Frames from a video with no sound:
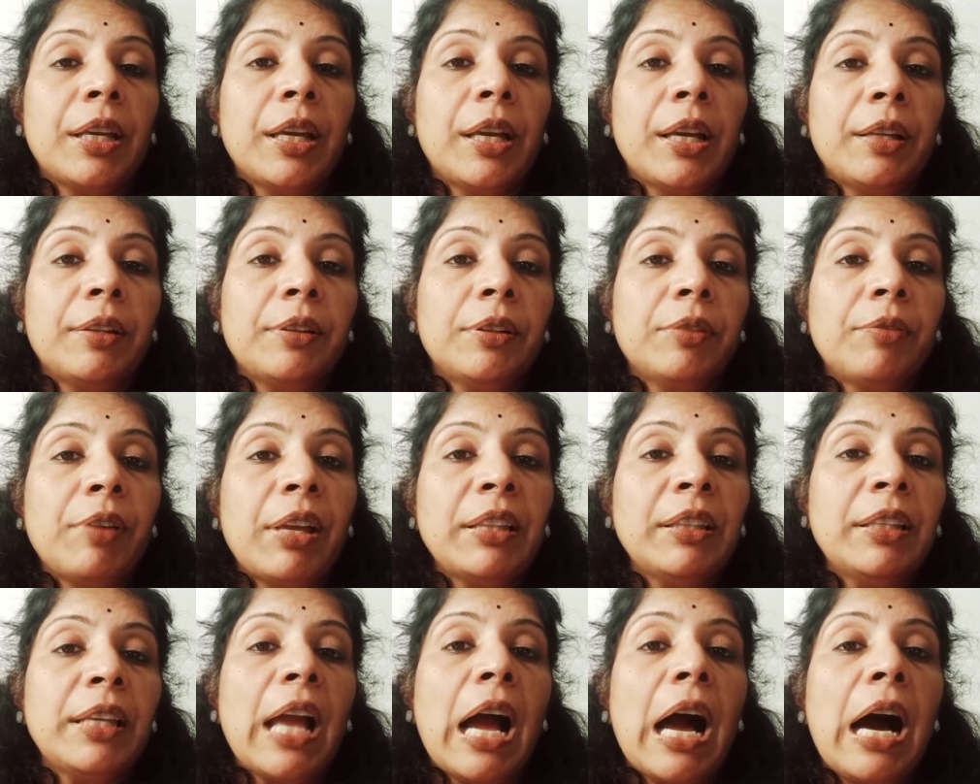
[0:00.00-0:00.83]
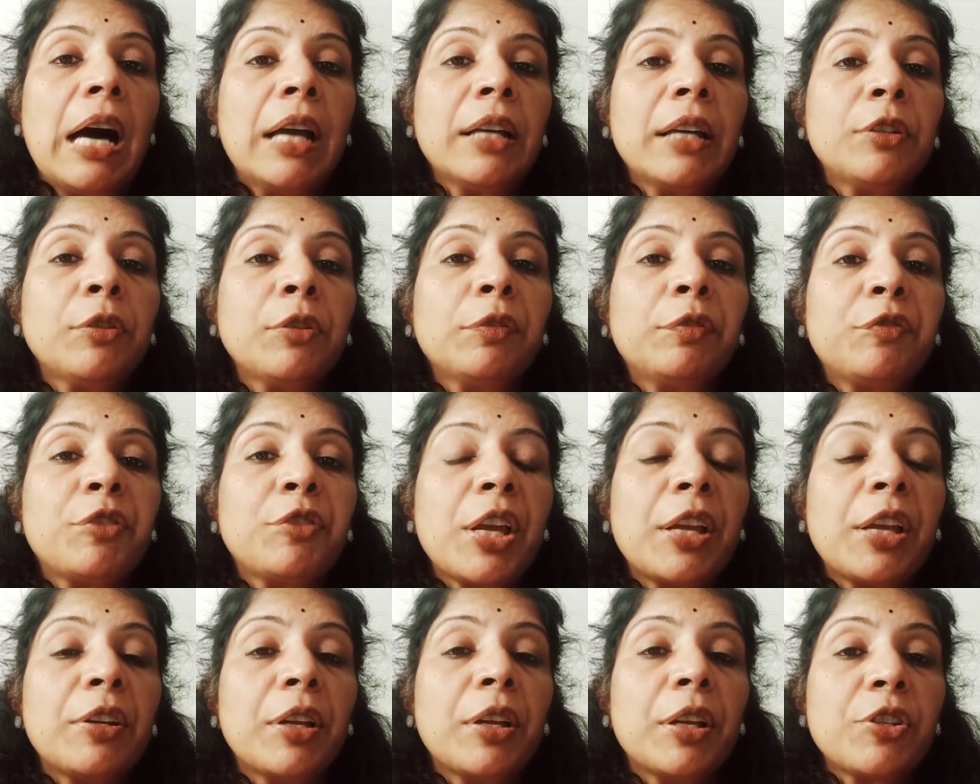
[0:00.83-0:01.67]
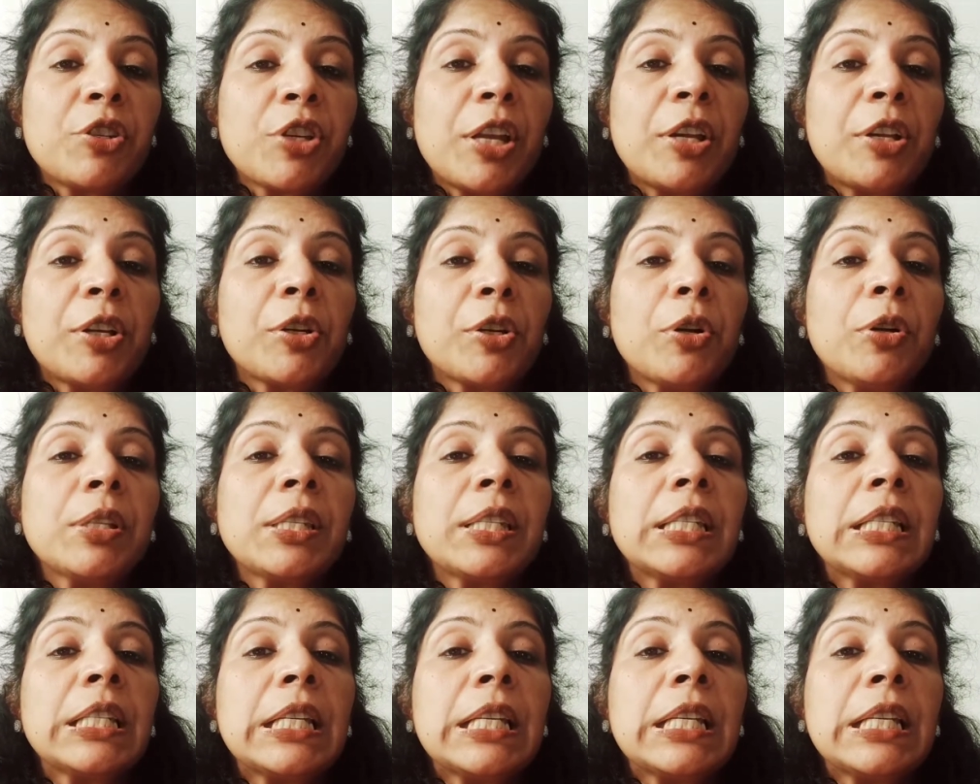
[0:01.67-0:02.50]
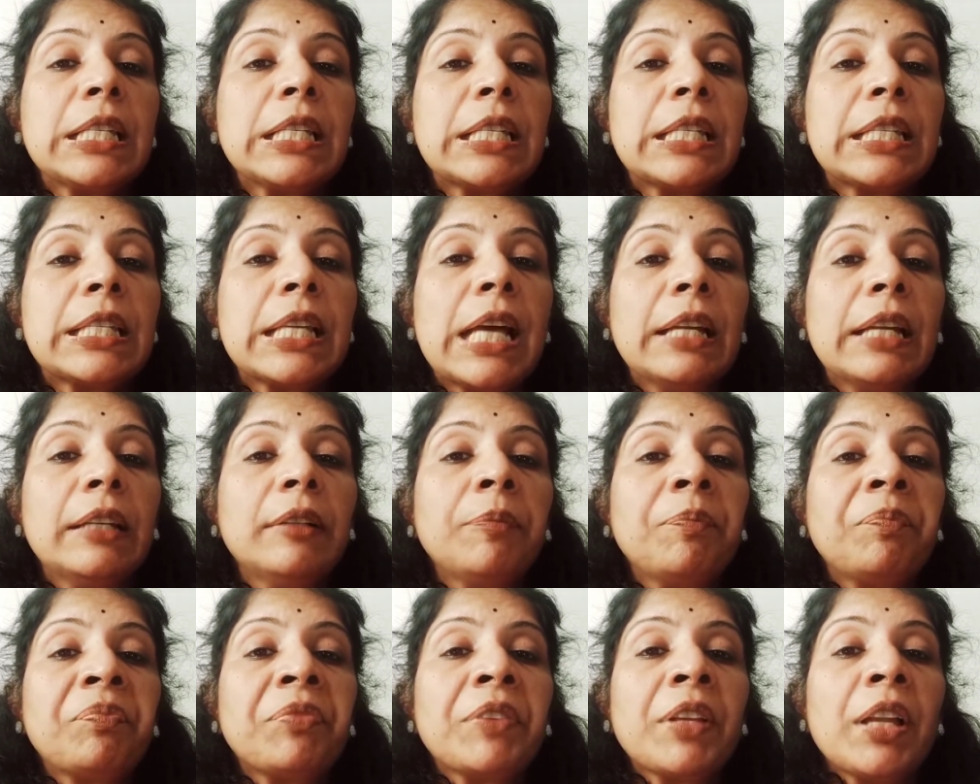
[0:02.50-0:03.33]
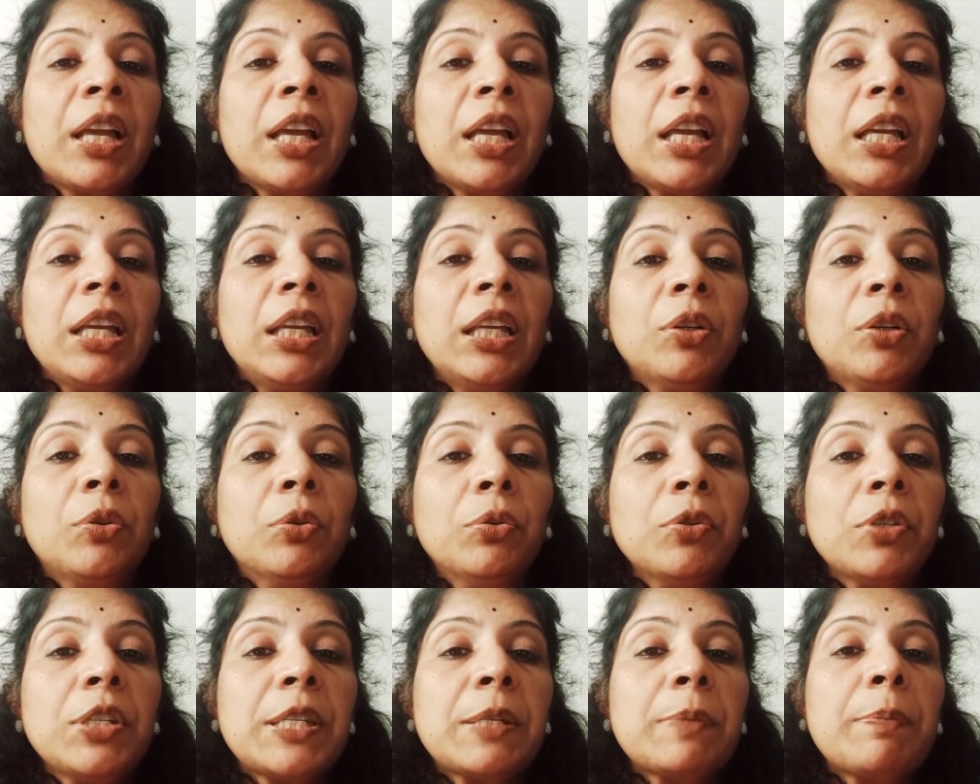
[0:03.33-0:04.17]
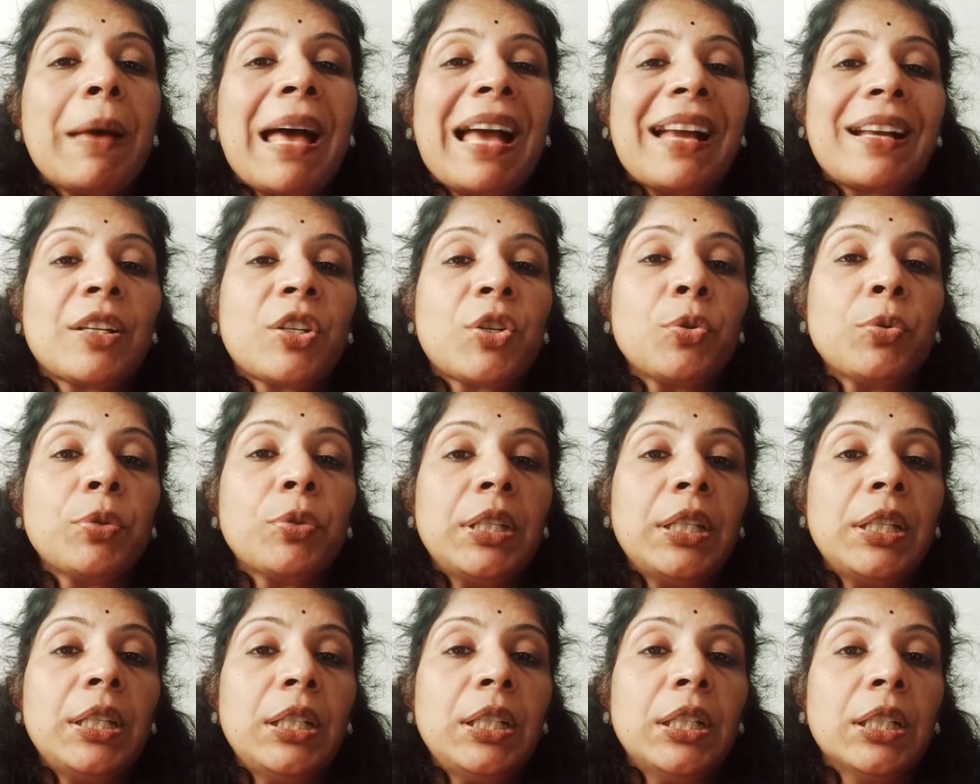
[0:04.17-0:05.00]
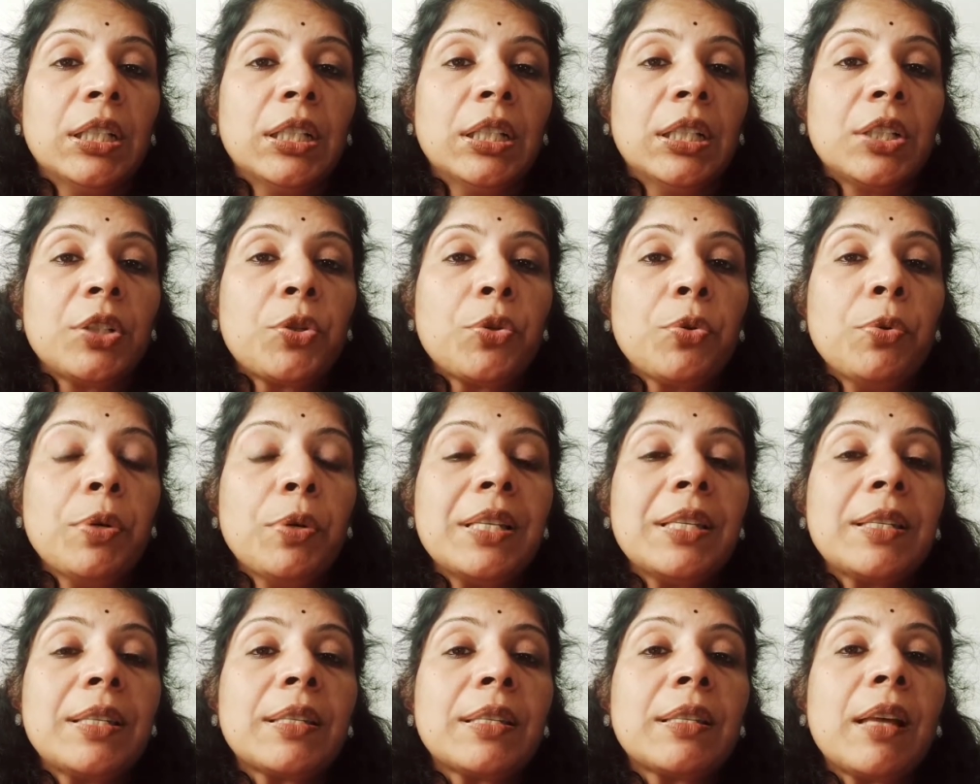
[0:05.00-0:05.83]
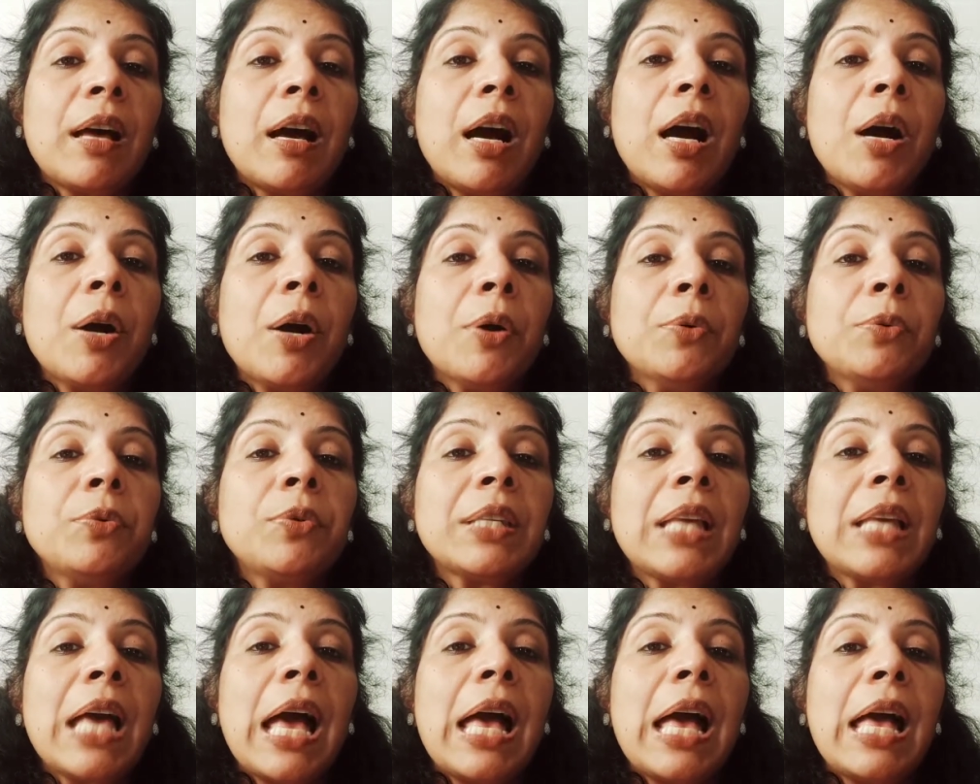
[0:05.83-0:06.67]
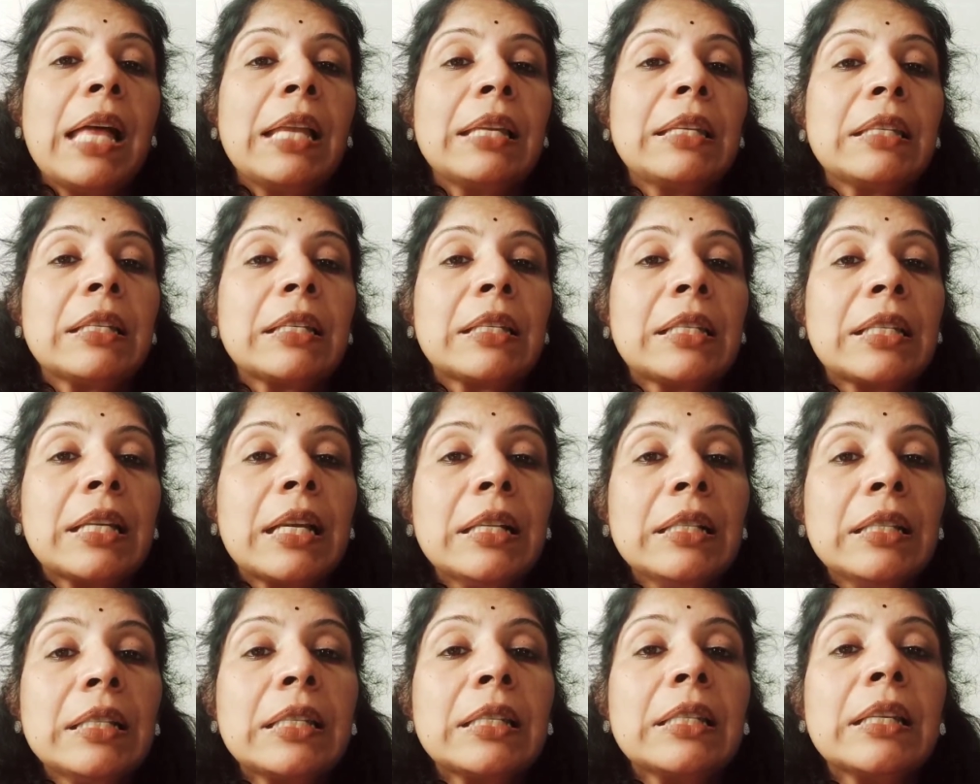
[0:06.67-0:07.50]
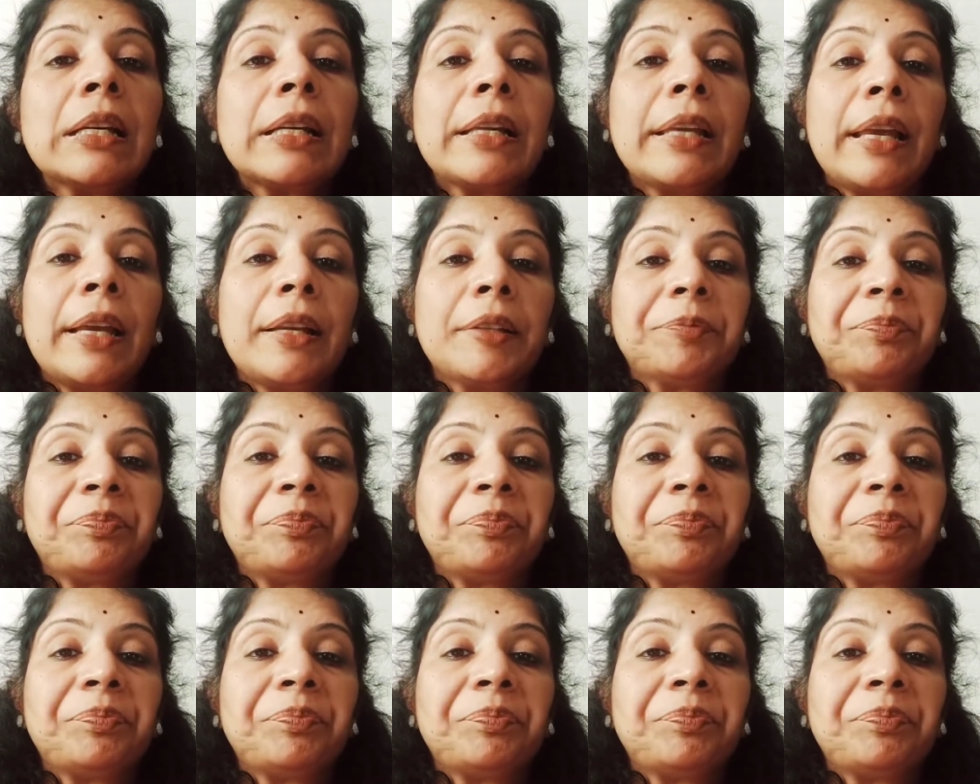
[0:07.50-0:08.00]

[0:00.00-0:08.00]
uh when the art of gen uh, generosity is done he goes back to the uh, to his house and tells the king